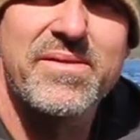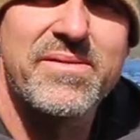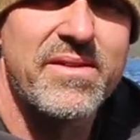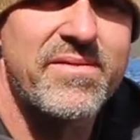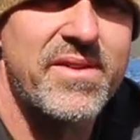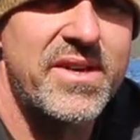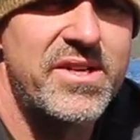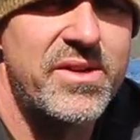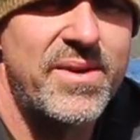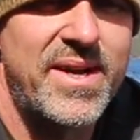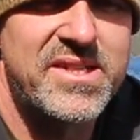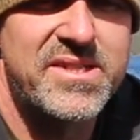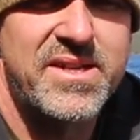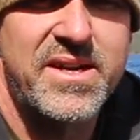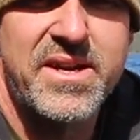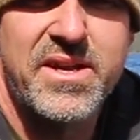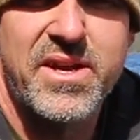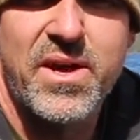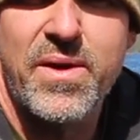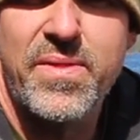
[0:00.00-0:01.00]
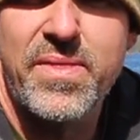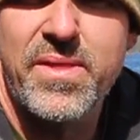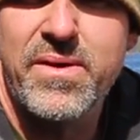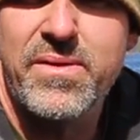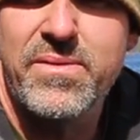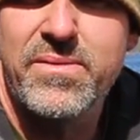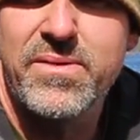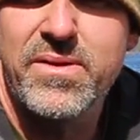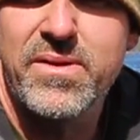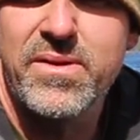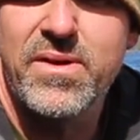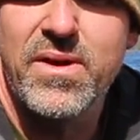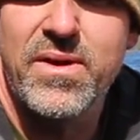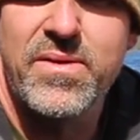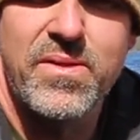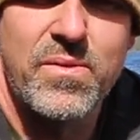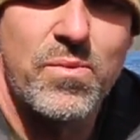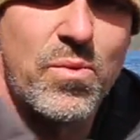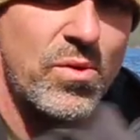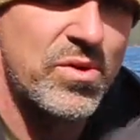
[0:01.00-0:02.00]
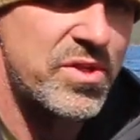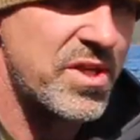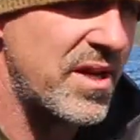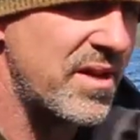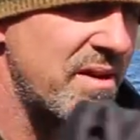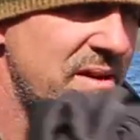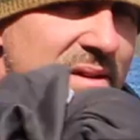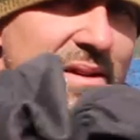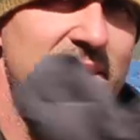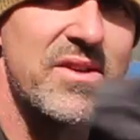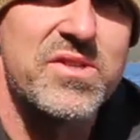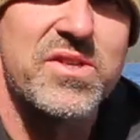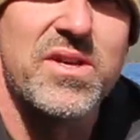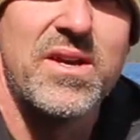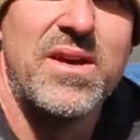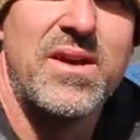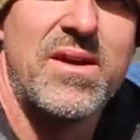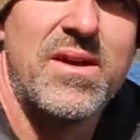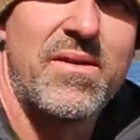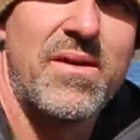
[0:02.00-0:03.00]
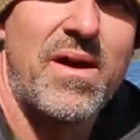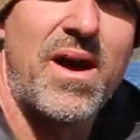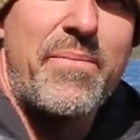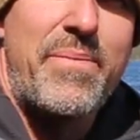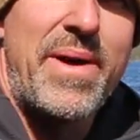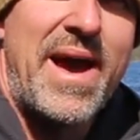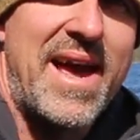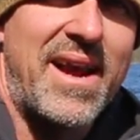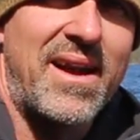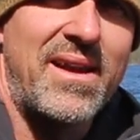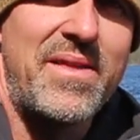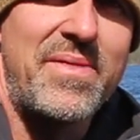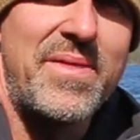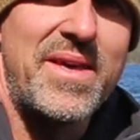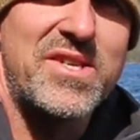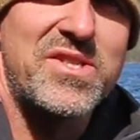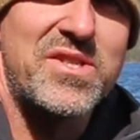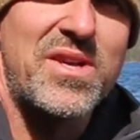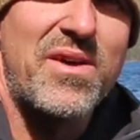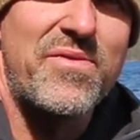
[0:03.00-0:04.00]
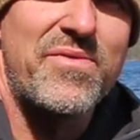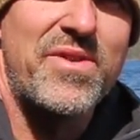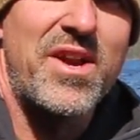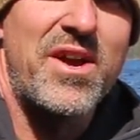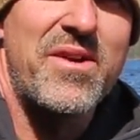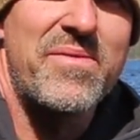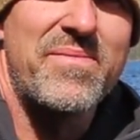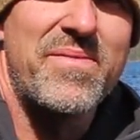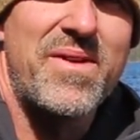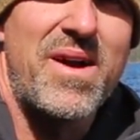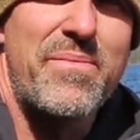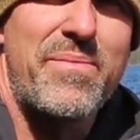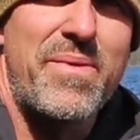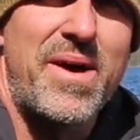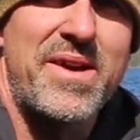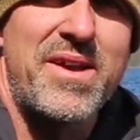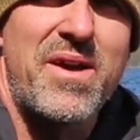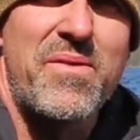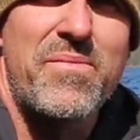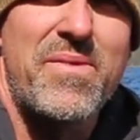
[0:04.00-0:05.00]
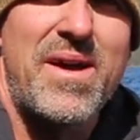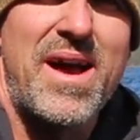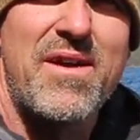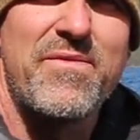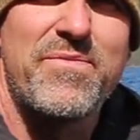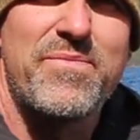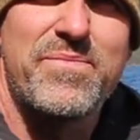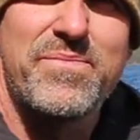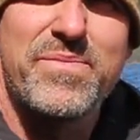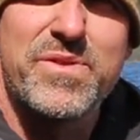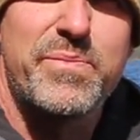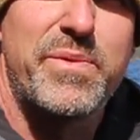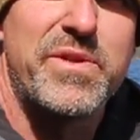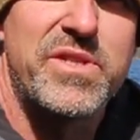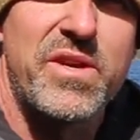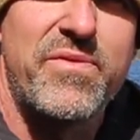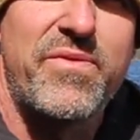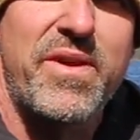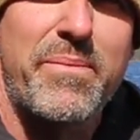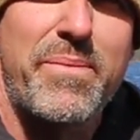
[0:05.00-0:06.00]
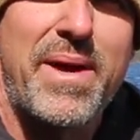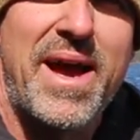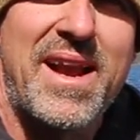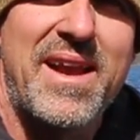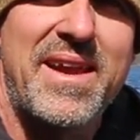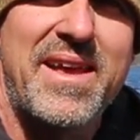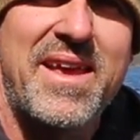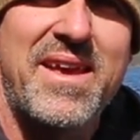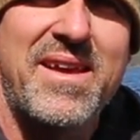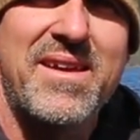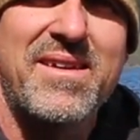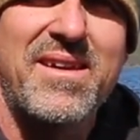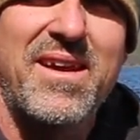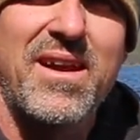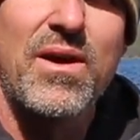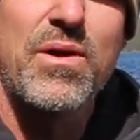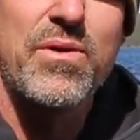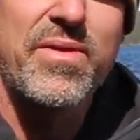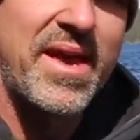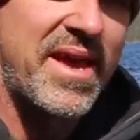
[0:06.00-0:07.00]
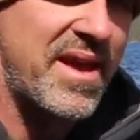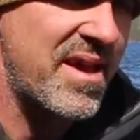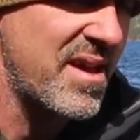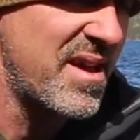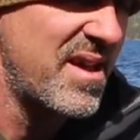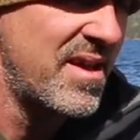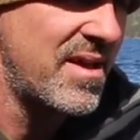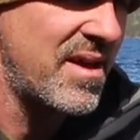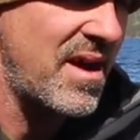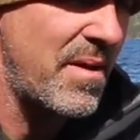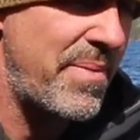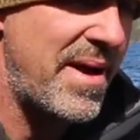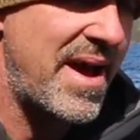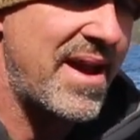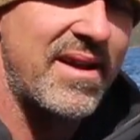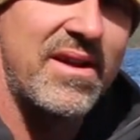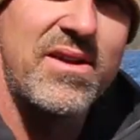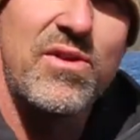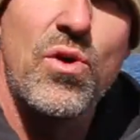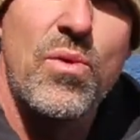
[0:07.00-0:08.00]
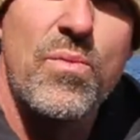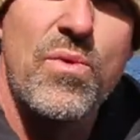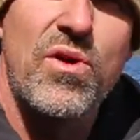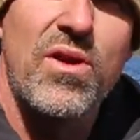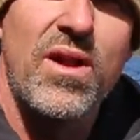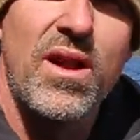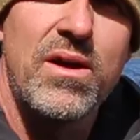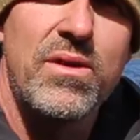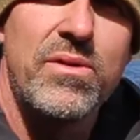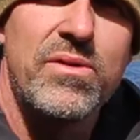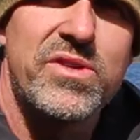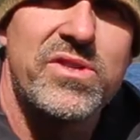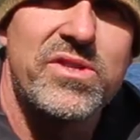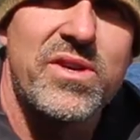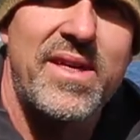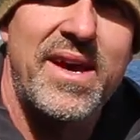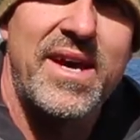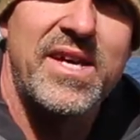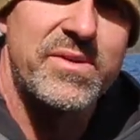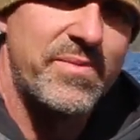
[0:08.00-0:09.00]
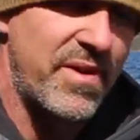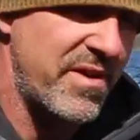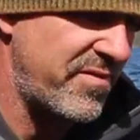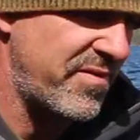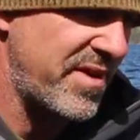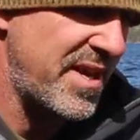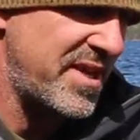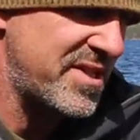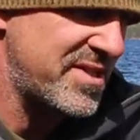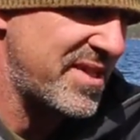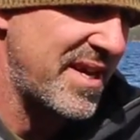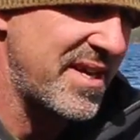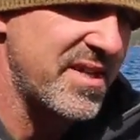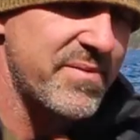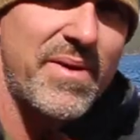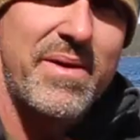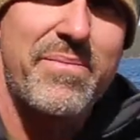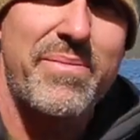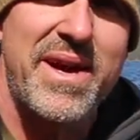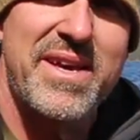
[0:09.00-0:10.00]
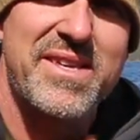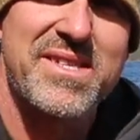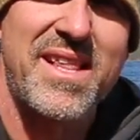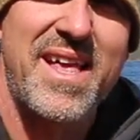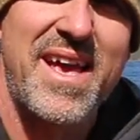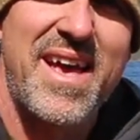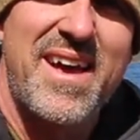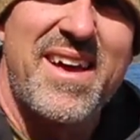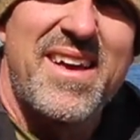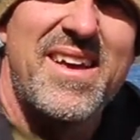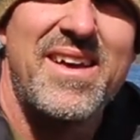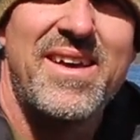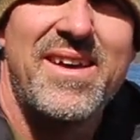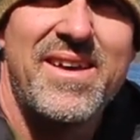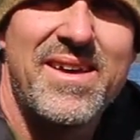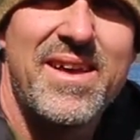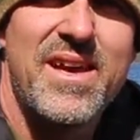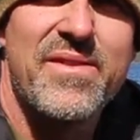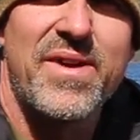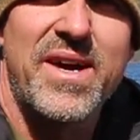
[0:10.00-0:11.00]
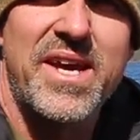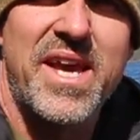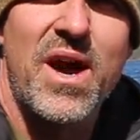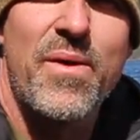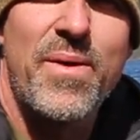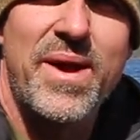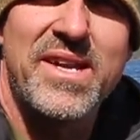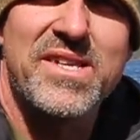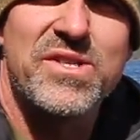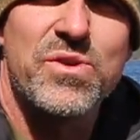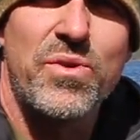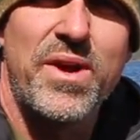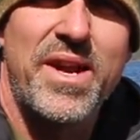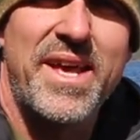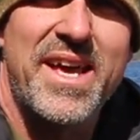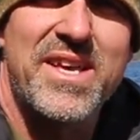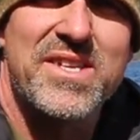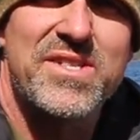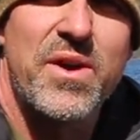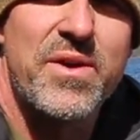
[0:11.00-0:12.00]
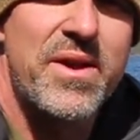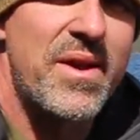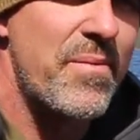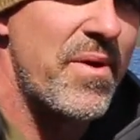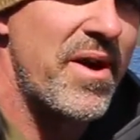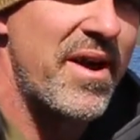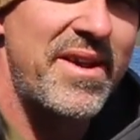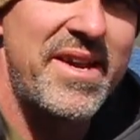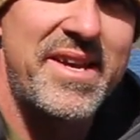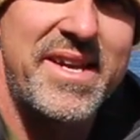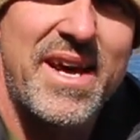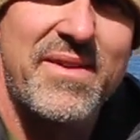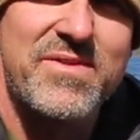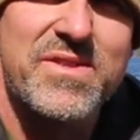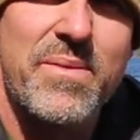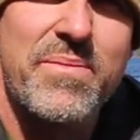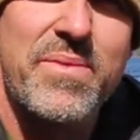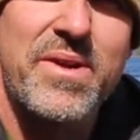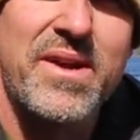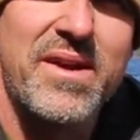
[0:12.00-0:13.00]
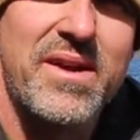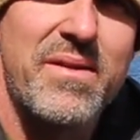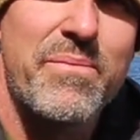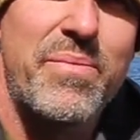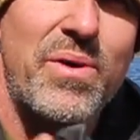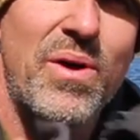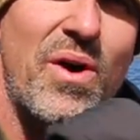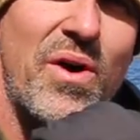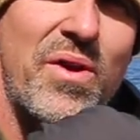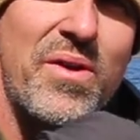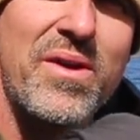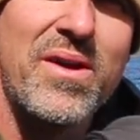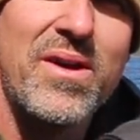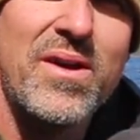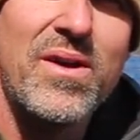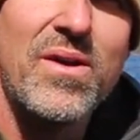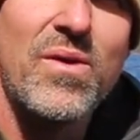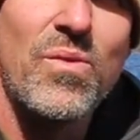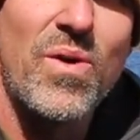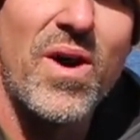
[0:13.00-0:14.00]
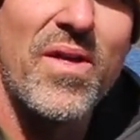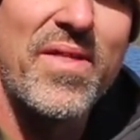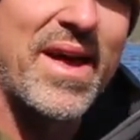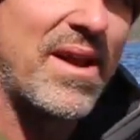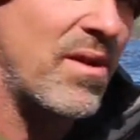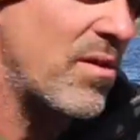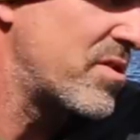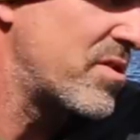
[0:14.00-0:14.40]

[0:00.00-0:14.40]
if I do accidentally go in the go in the water, because I paddle in this stuff, you know. I, I don't have specific paddling clothing. I paddle in normal clothes, so that is my fleece, that is my base layer. If I go in, it's all going to get soaking wet. I need to have something I can put on while that